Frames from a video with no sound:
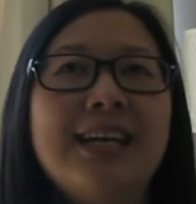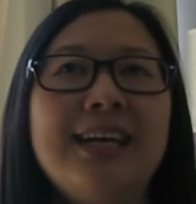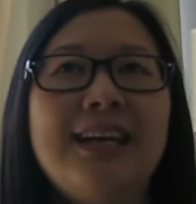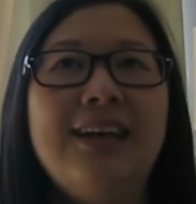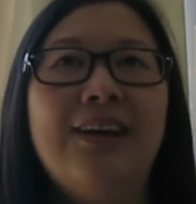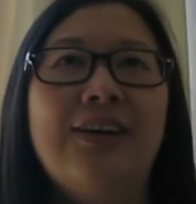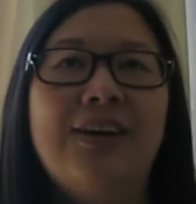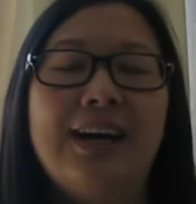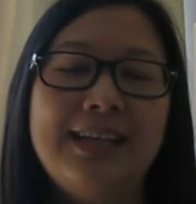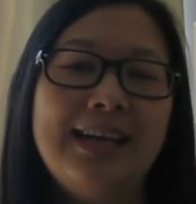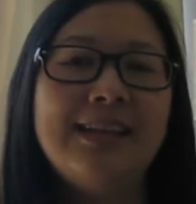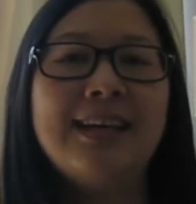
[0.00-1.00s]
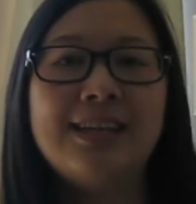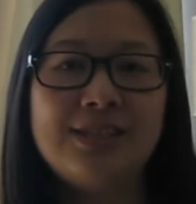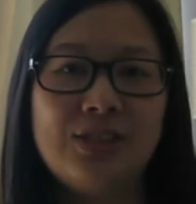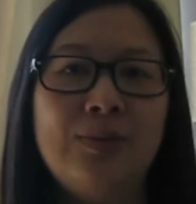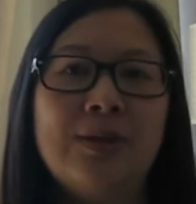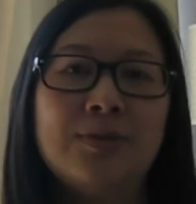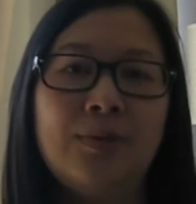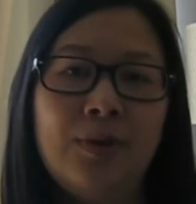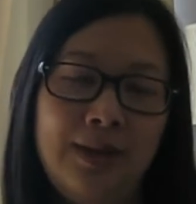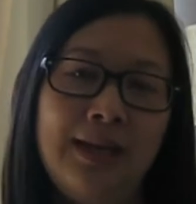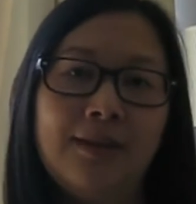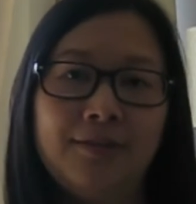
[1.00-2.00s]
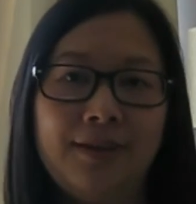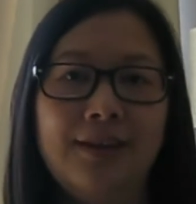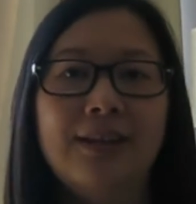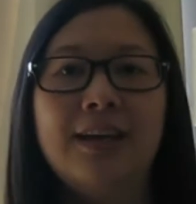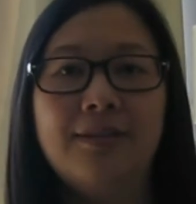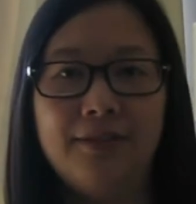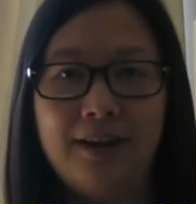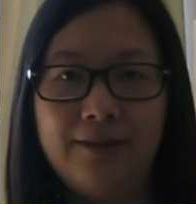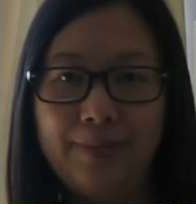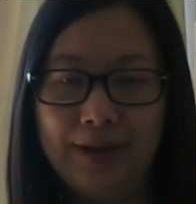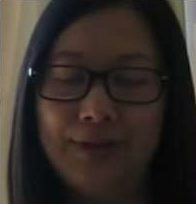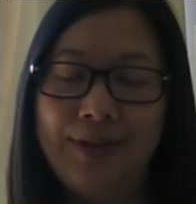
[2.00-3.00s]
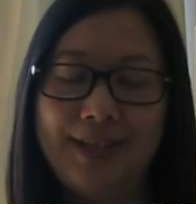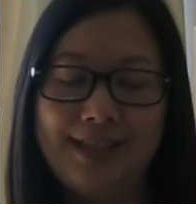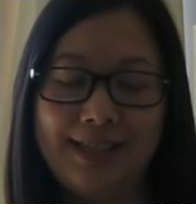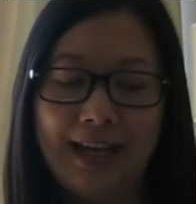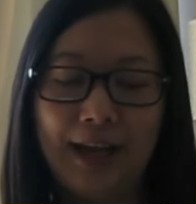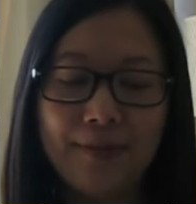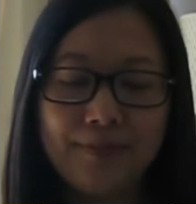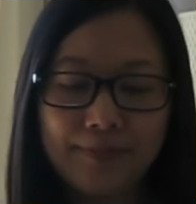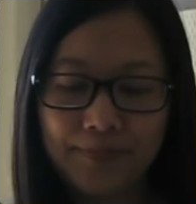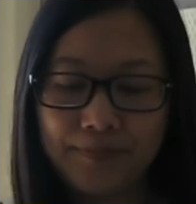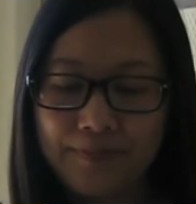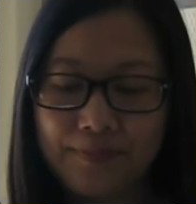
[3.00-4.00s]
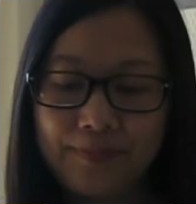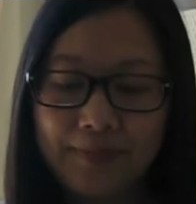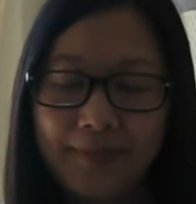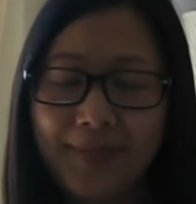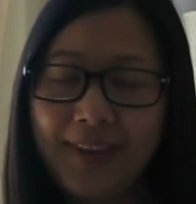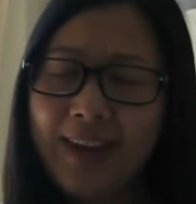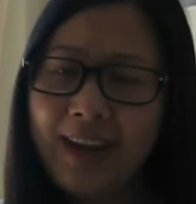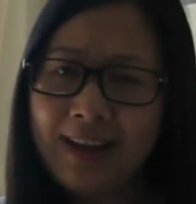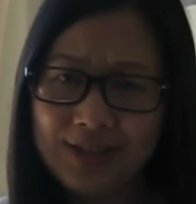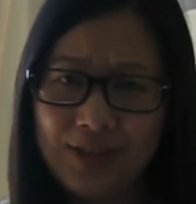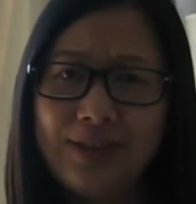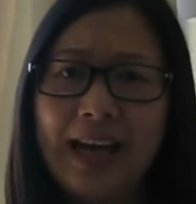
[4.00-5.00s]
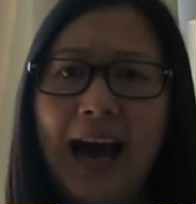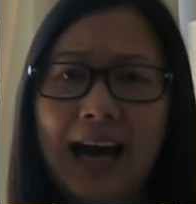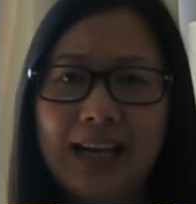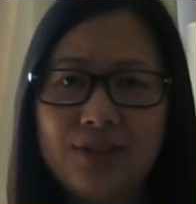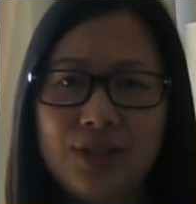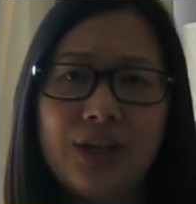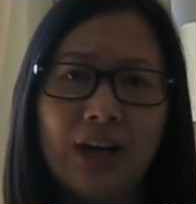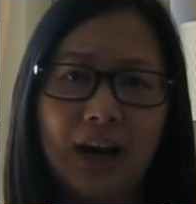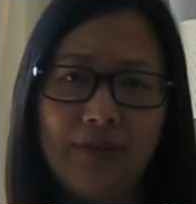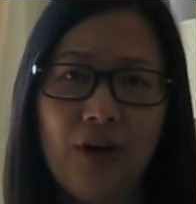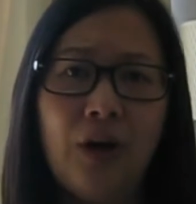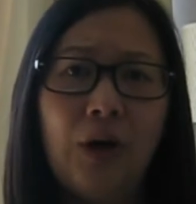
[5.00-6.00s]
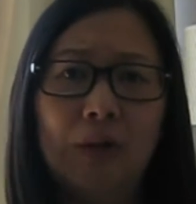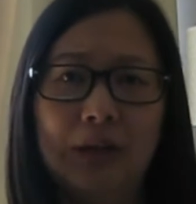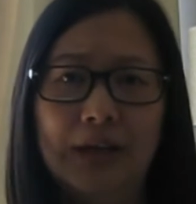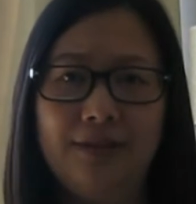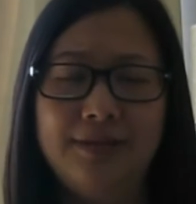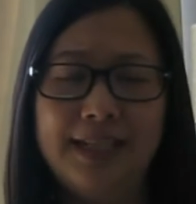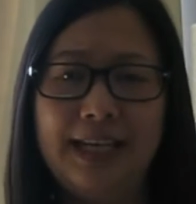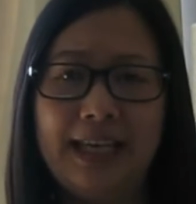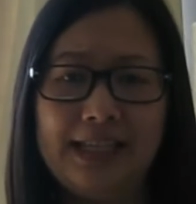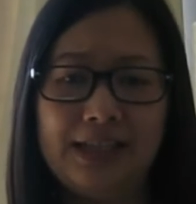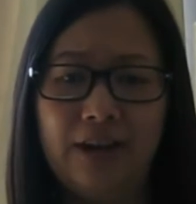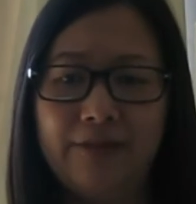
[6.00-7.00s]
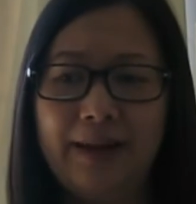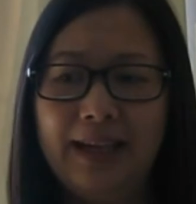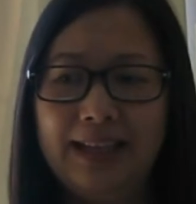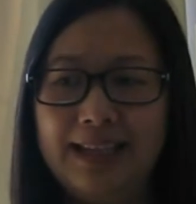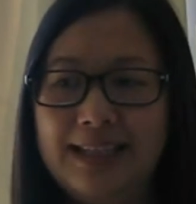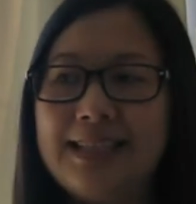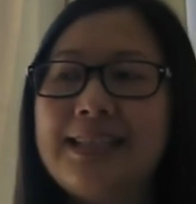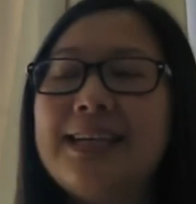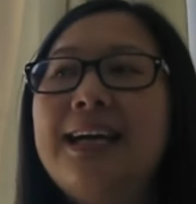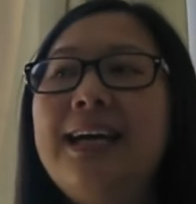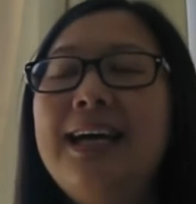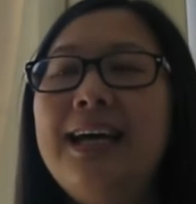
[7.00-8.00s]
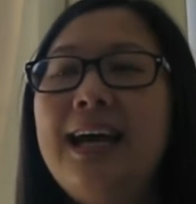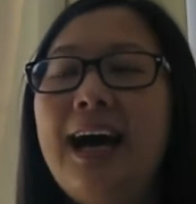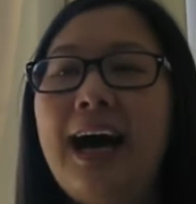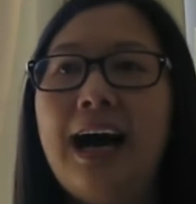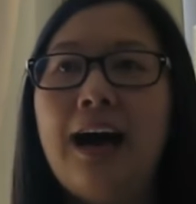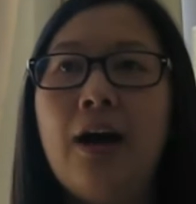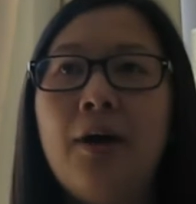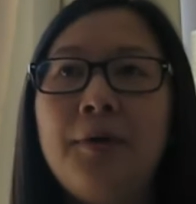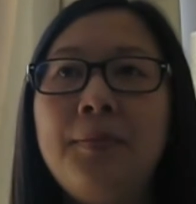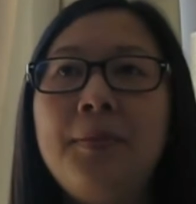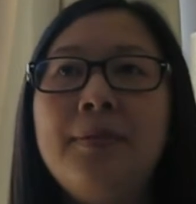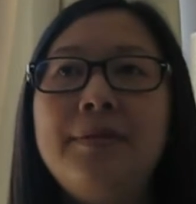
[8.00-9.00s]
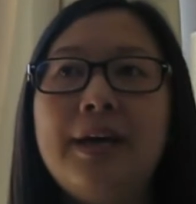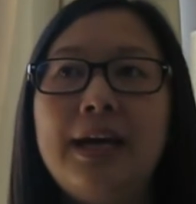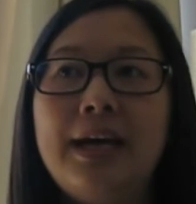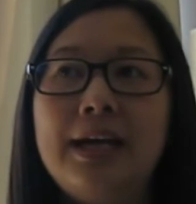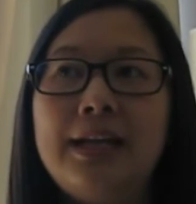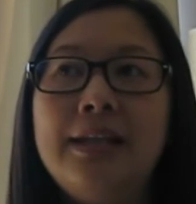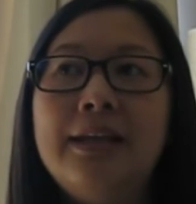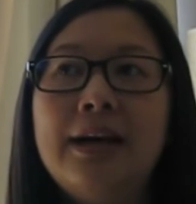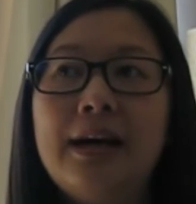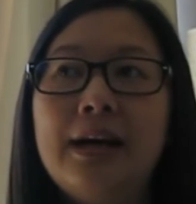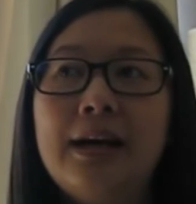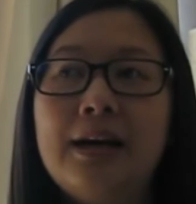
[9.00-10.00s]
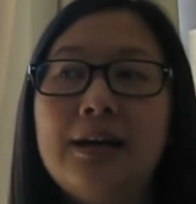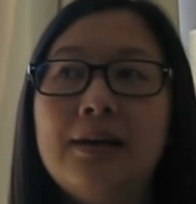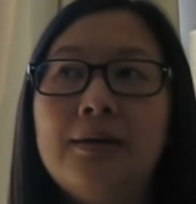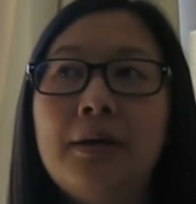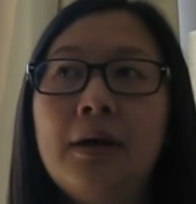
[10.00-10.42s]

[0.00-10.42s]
I think it's so much more meaningful if I've been to the city. So that took off a whole lot of cities off my list. Then I